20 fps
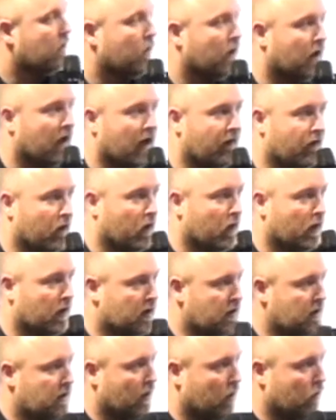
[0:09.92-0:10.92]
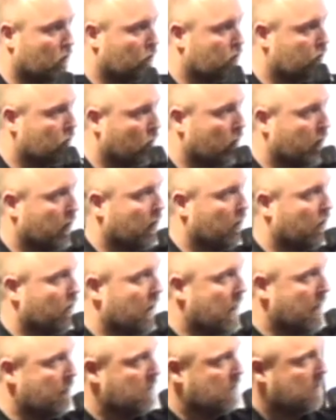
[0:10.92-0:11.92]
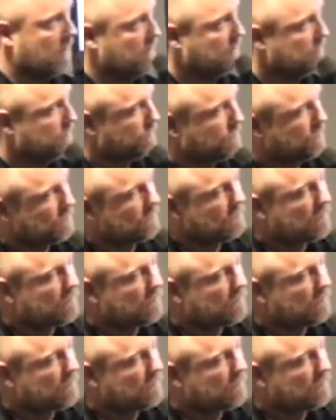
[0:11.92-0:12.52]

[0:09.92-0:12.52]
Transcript: when everyone is still shopping on Amazon.